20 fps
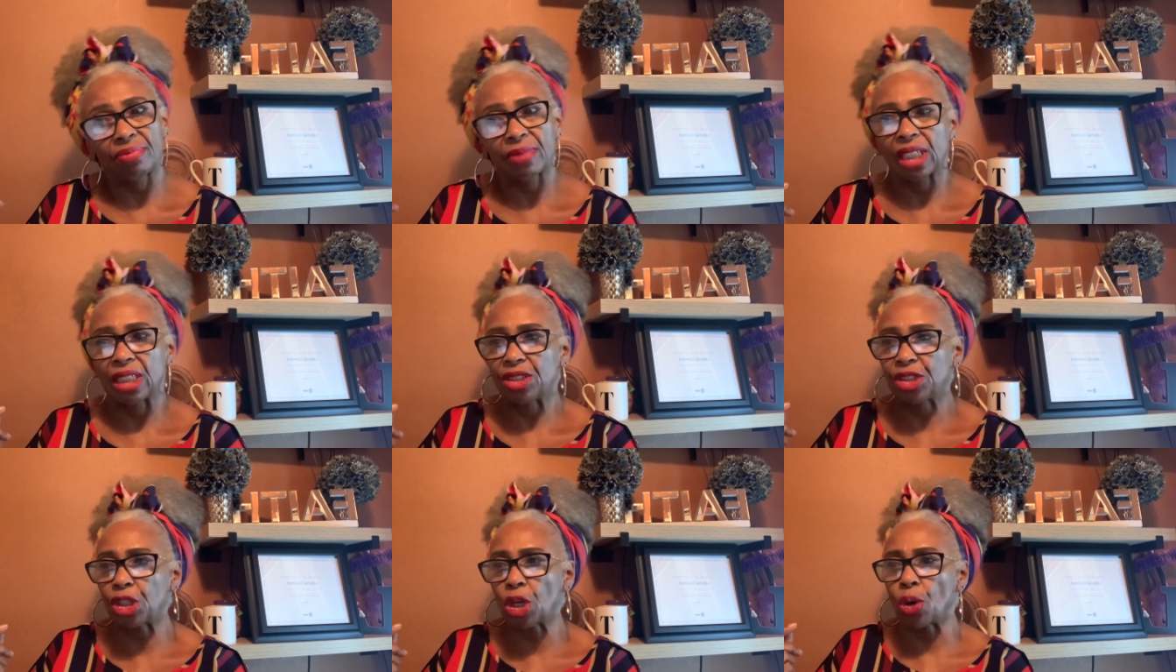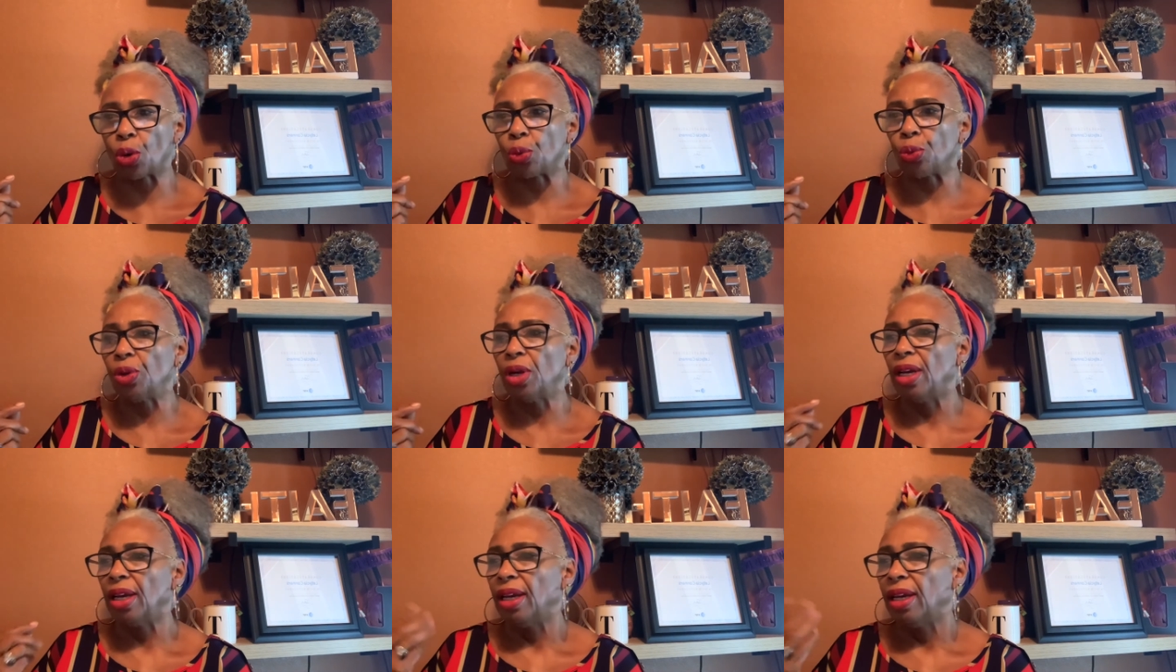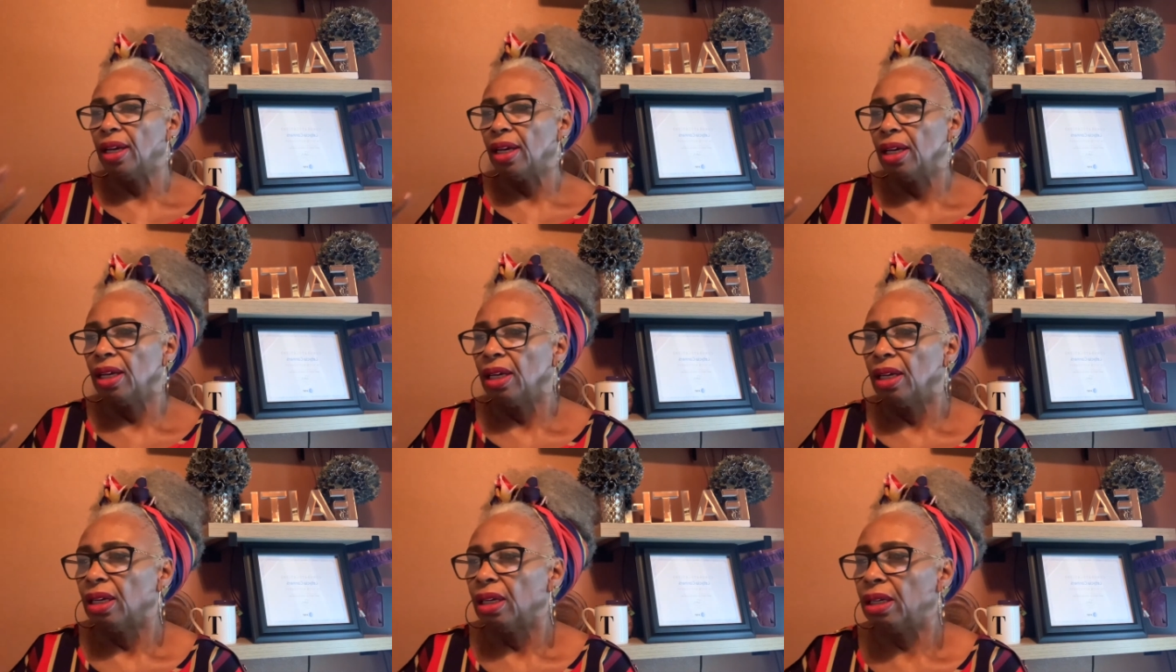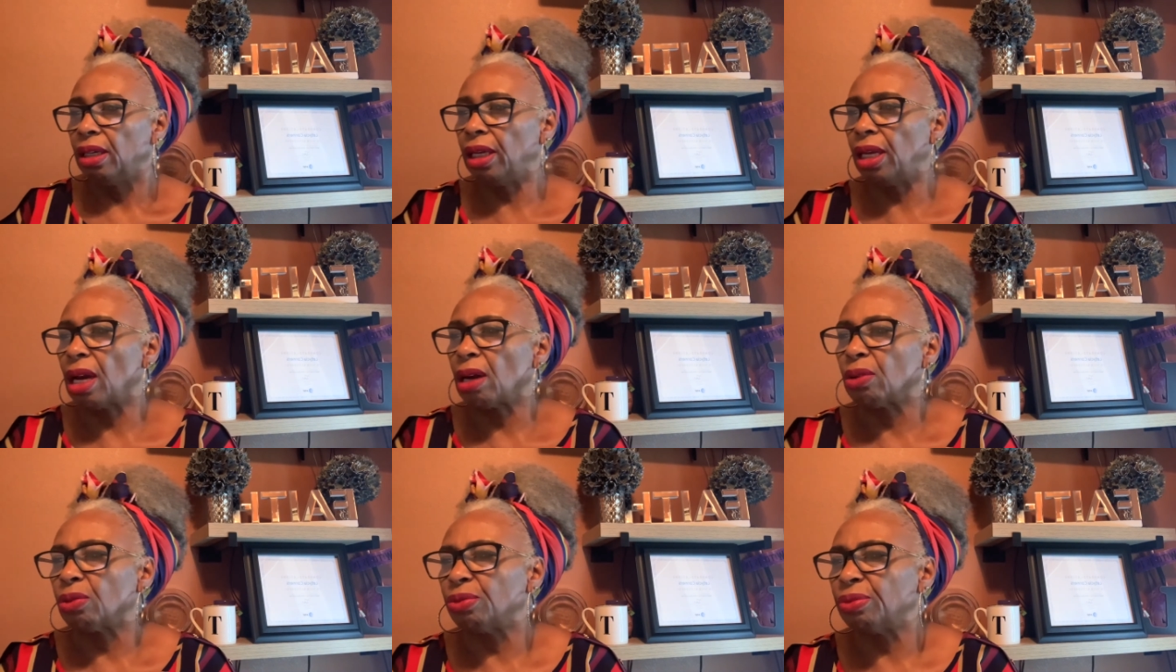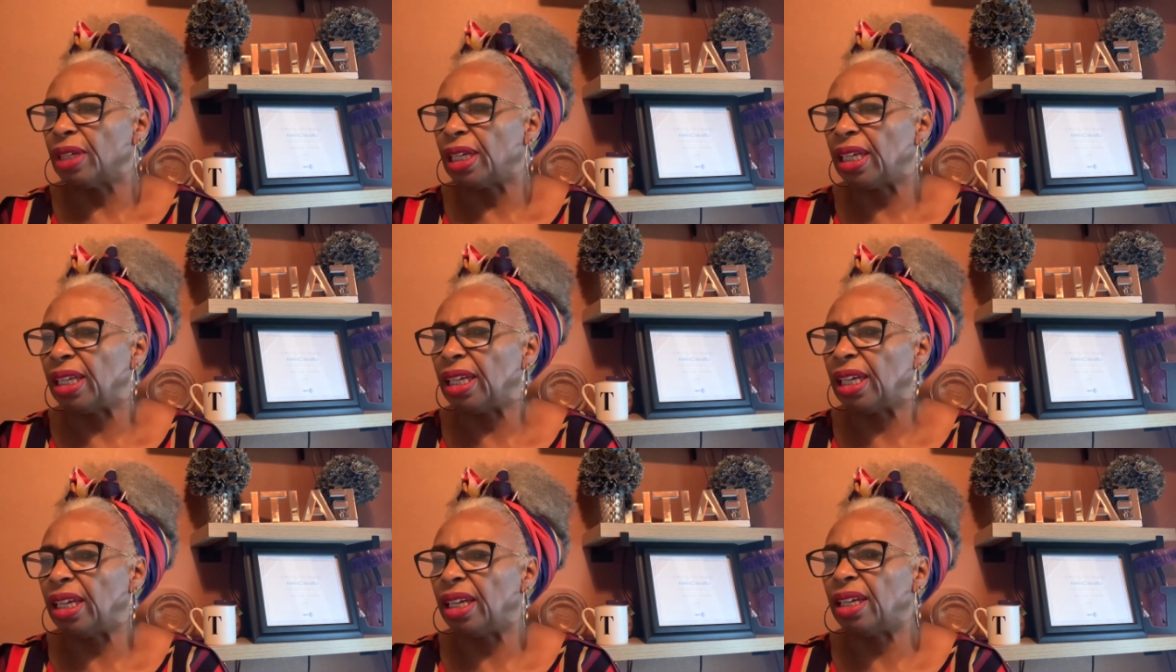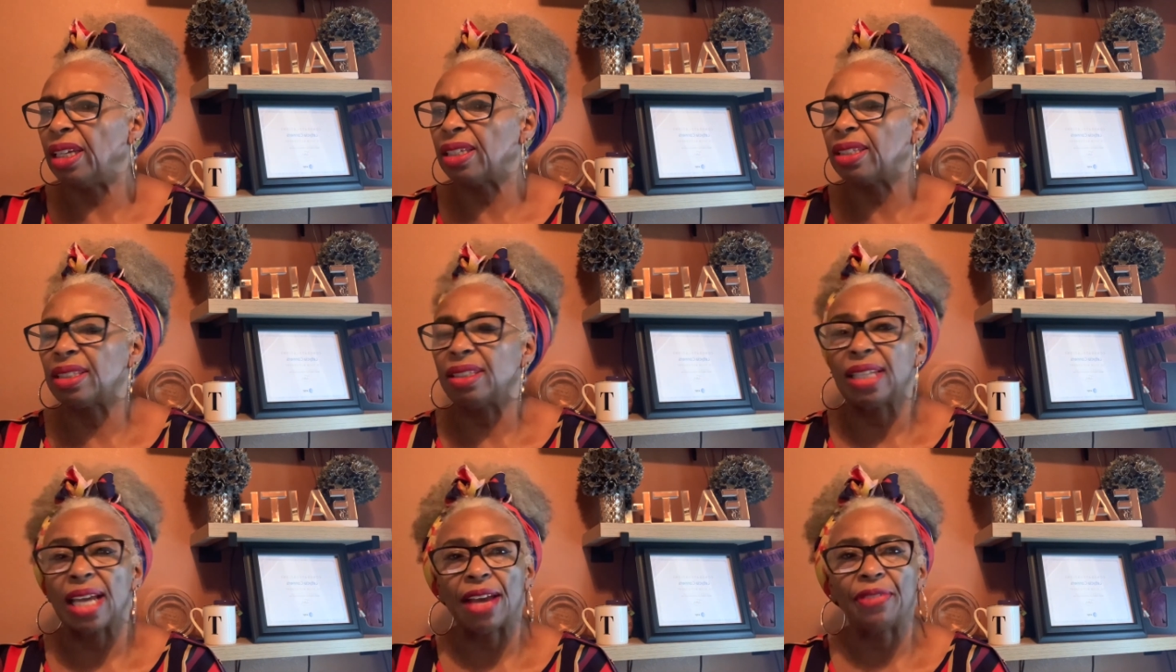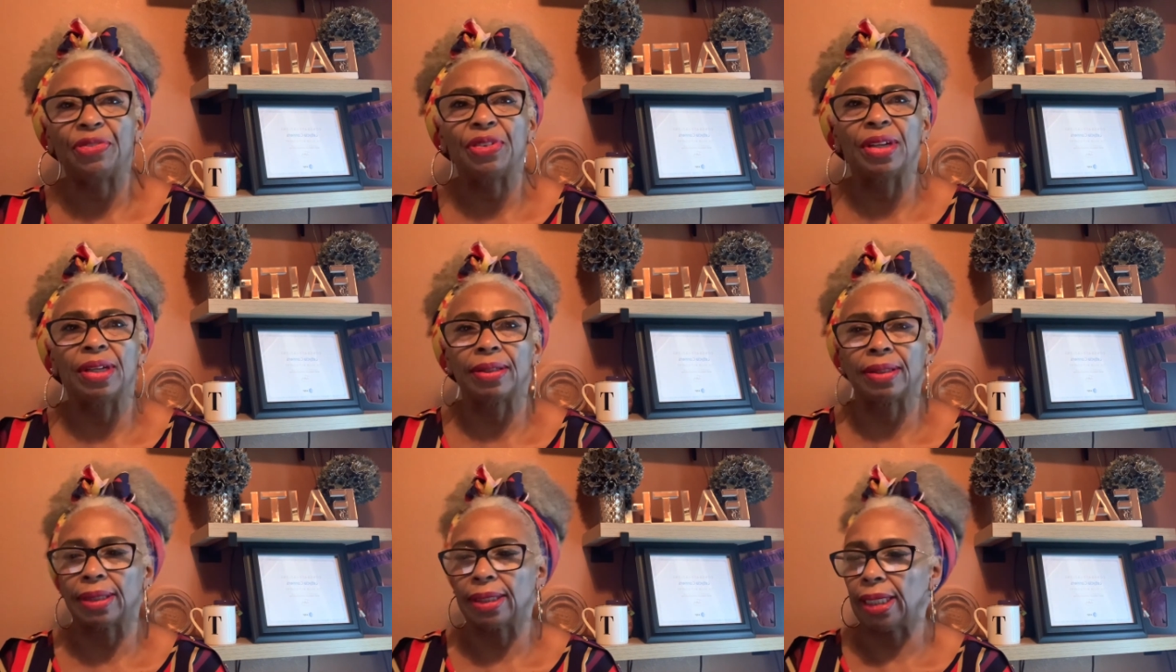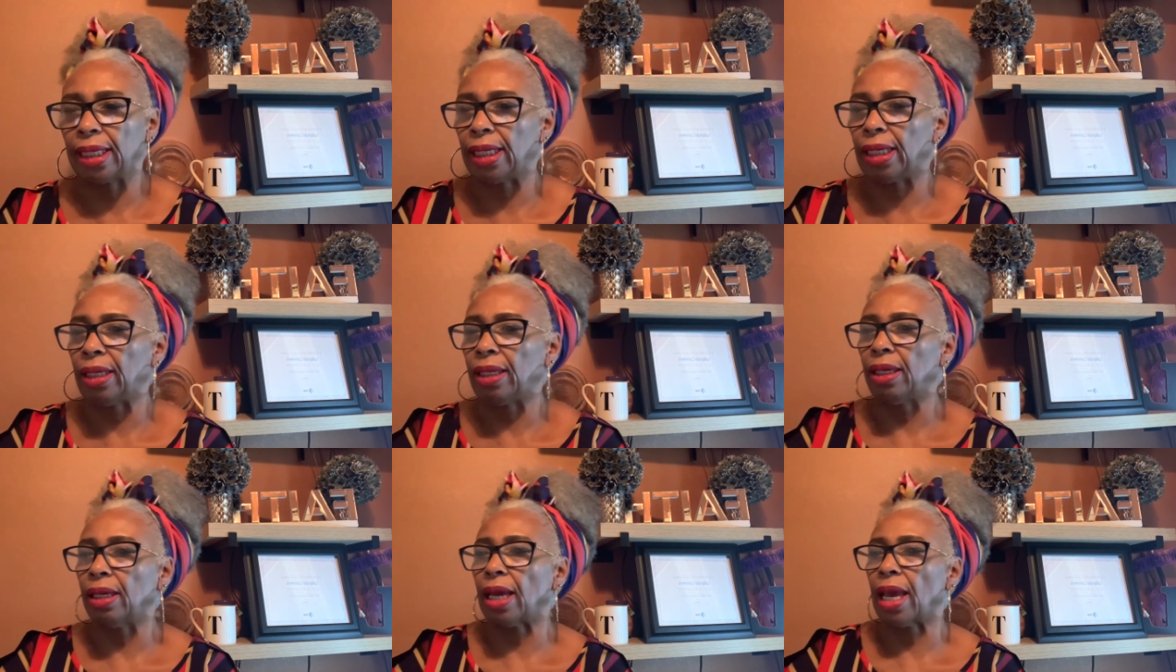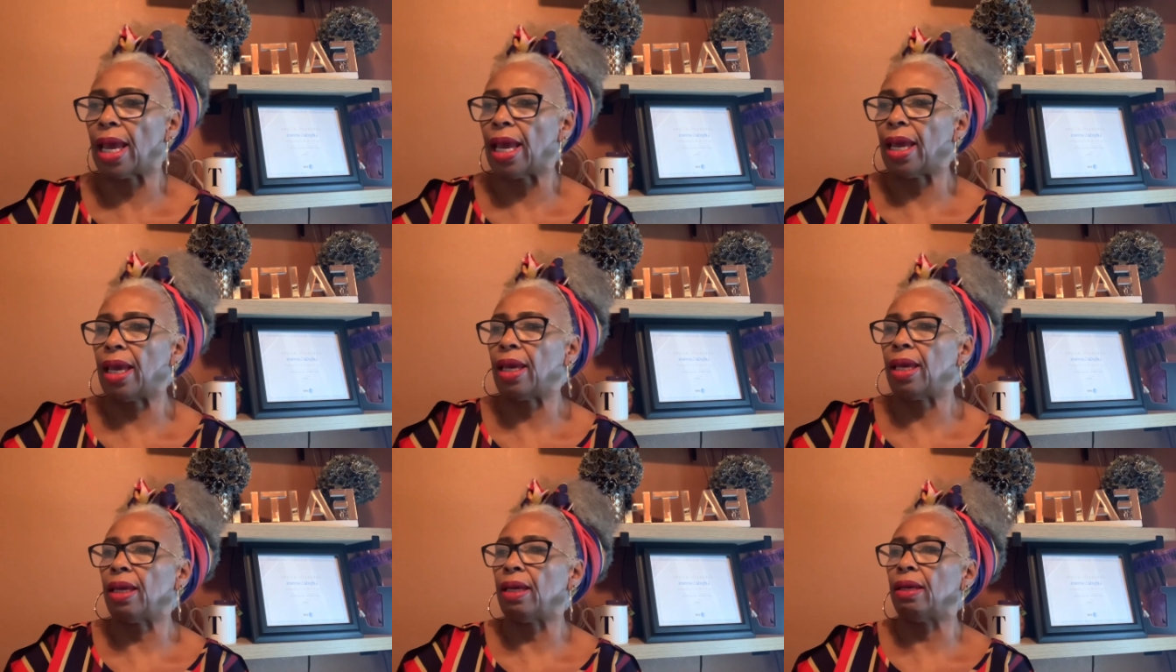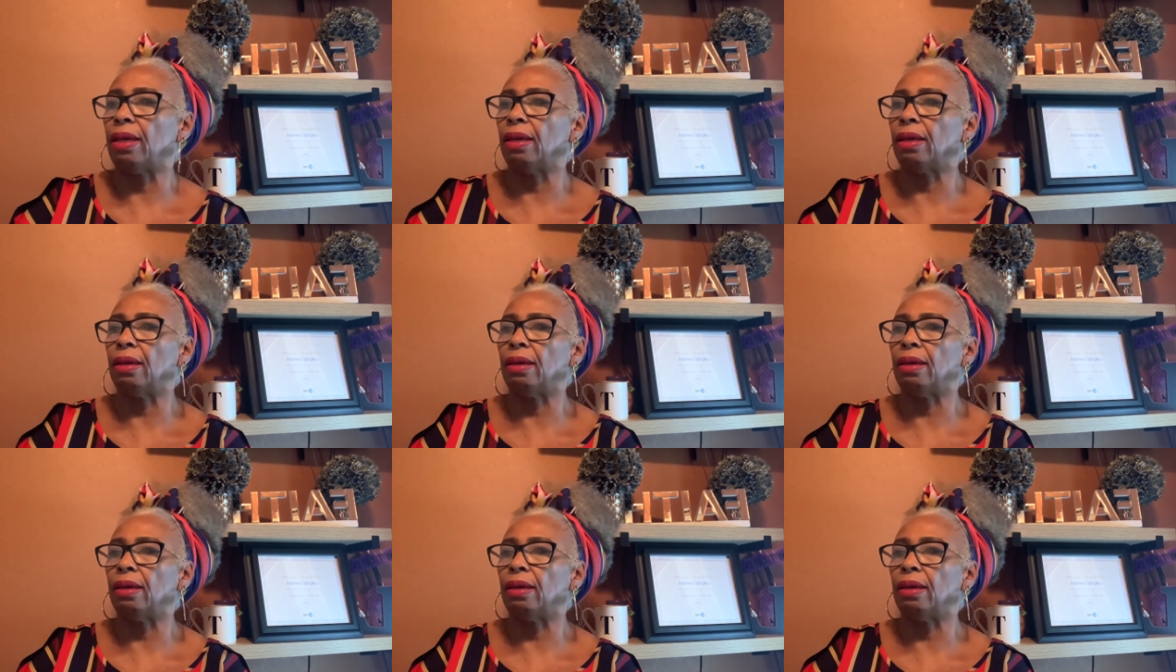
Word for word: So, you know, it is definitely a,